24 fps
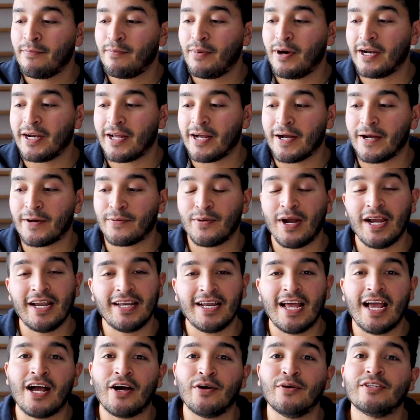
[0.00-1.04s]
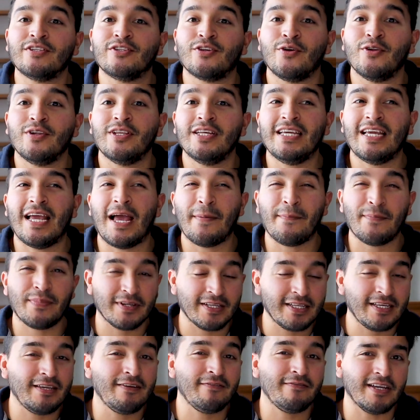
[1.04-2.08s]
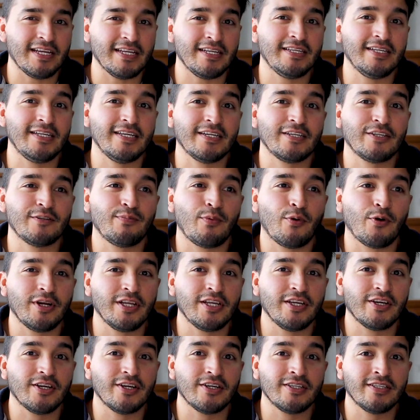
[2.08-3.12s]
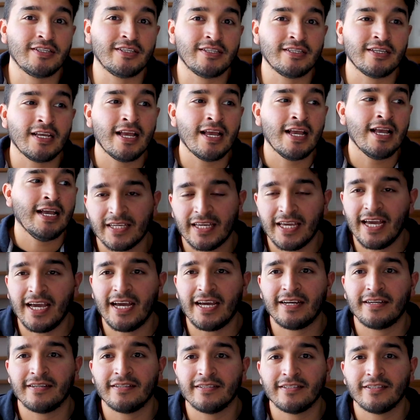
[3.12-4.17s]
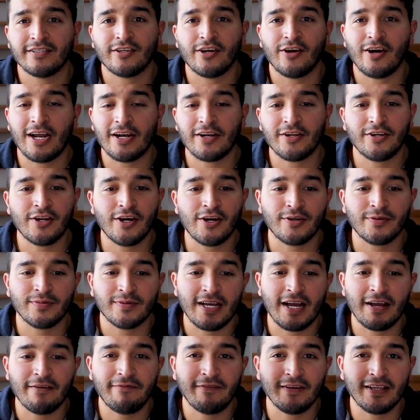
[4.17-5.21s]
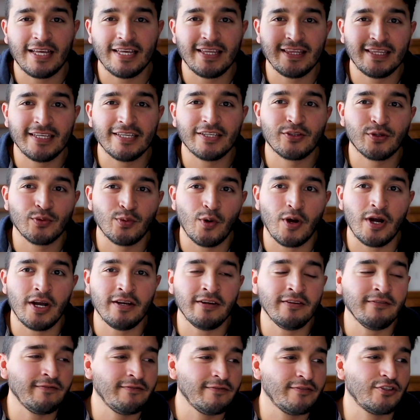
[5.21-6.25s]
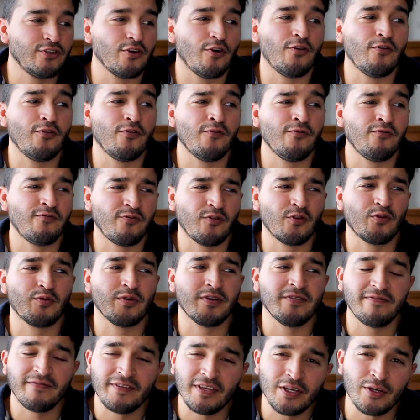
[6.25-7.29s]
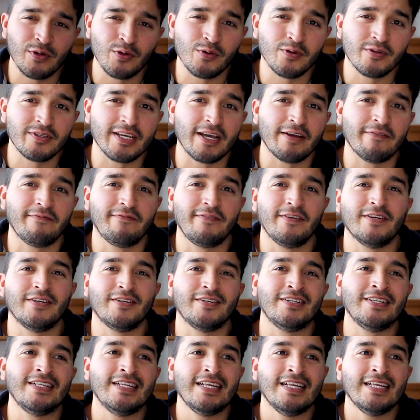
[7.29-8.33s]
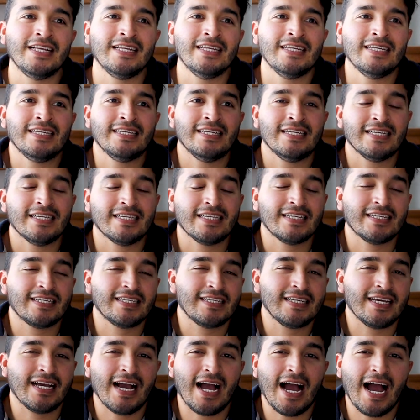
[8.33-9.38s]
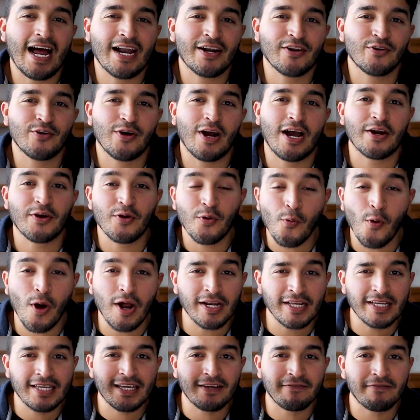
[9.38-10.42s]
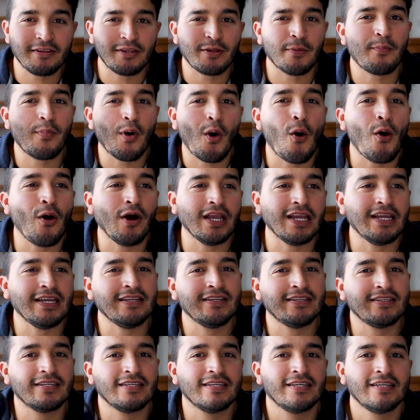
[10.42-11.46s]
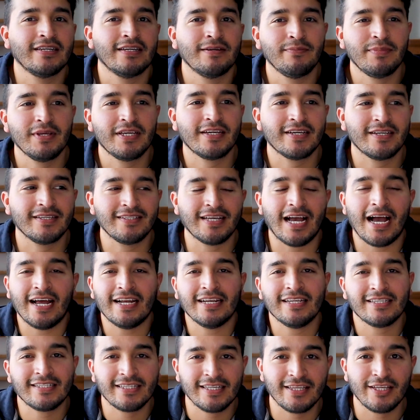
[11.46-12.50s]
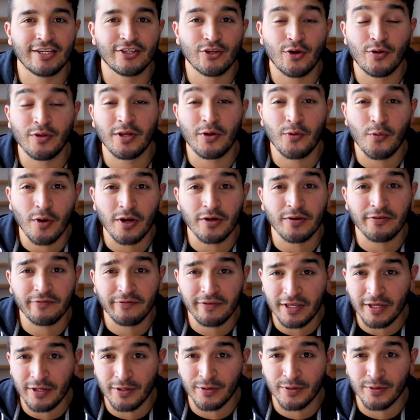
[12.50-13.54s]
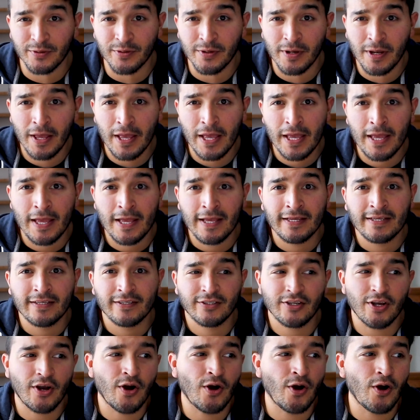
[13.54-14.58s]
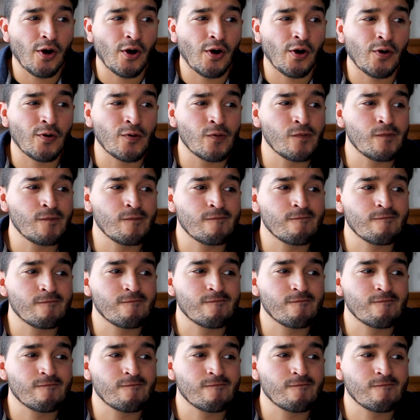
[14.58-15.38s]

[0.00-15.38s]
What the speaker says: But right now, it's only, I believe, in Dick's Sporting Goods. Yeah, so I don't know. I feel like this one, so for reviews, I don't know. I don't want to give it the point because honestly, there's only one review. So